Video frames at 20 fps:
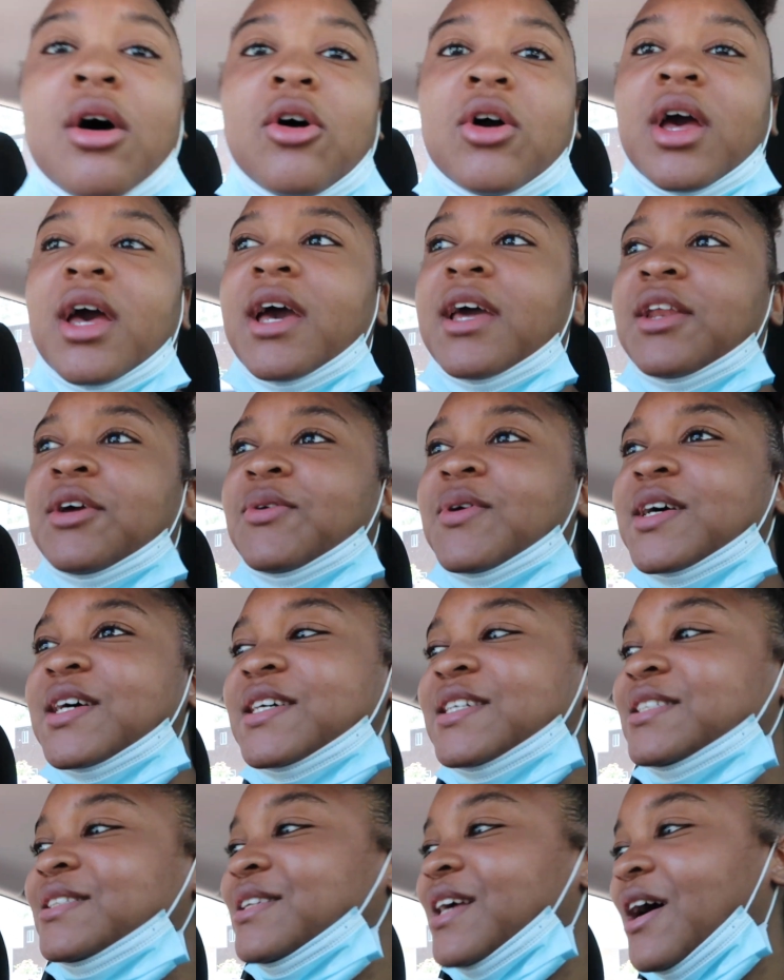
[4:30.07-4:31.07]
Okay,
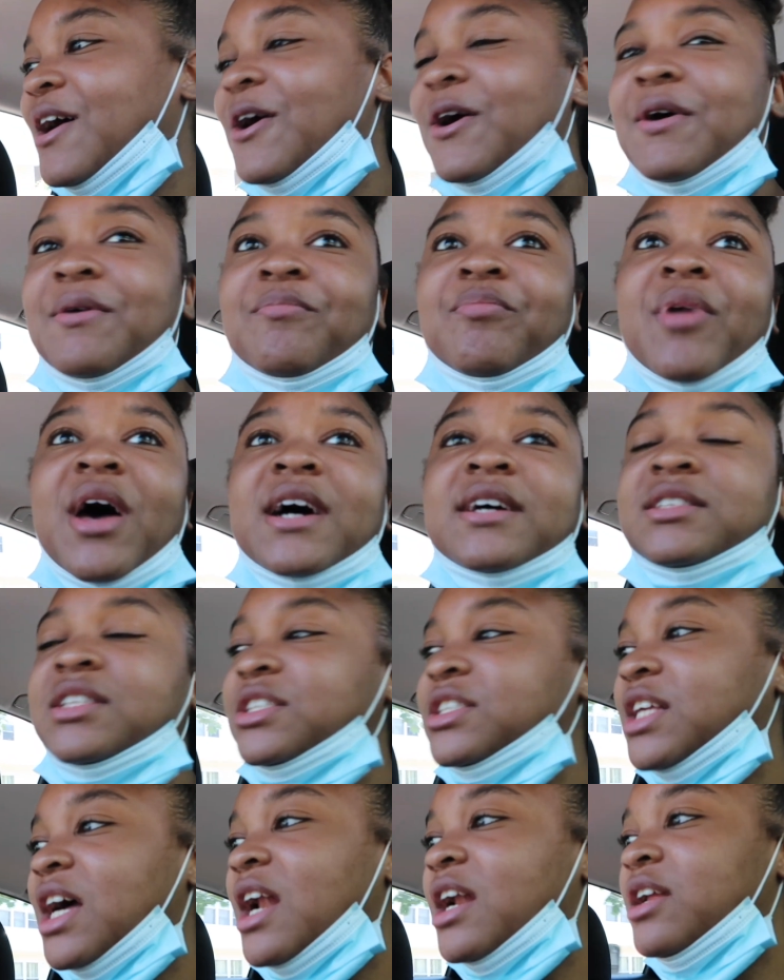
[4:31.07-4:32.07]
anyways, I
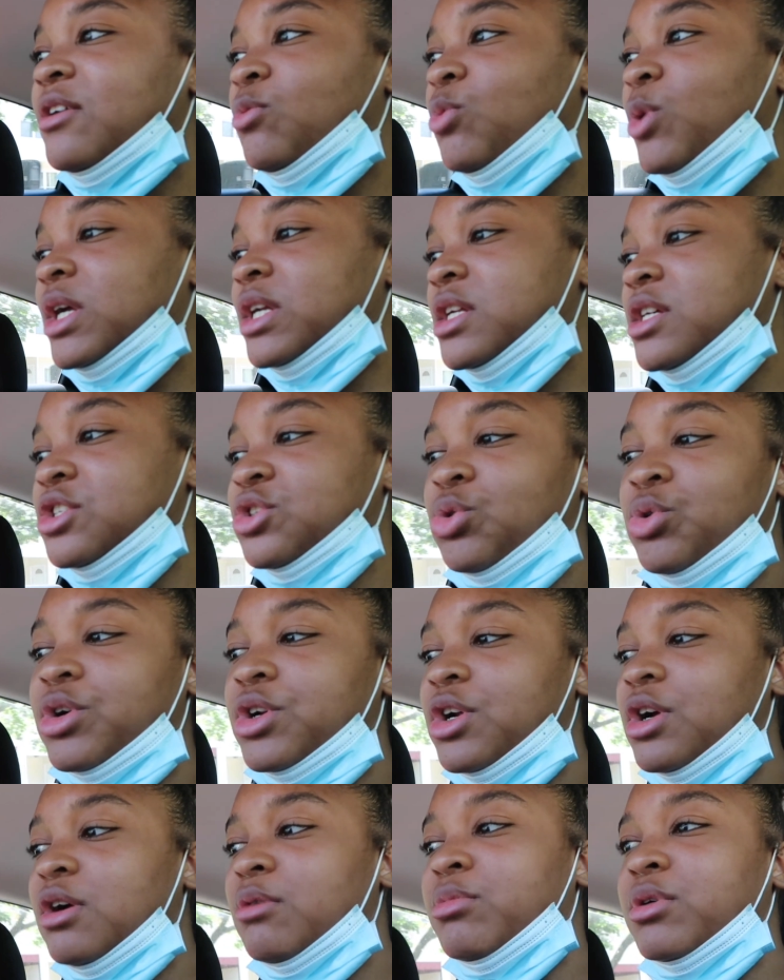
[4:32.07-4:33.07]
just got a Wendy's
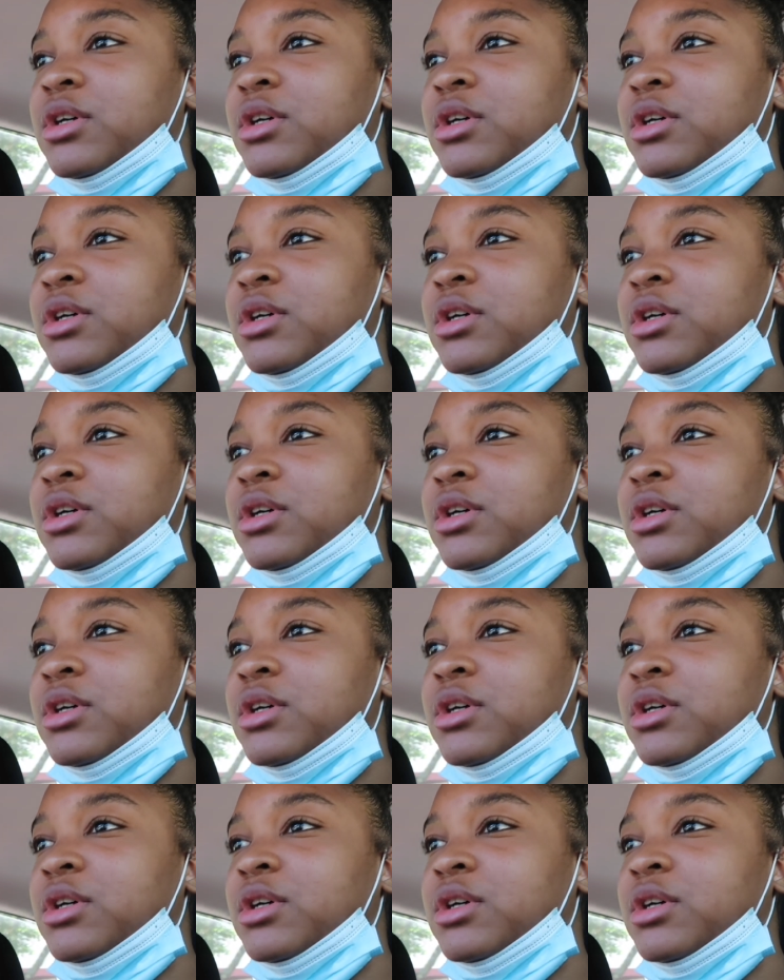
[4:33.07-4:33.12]
order,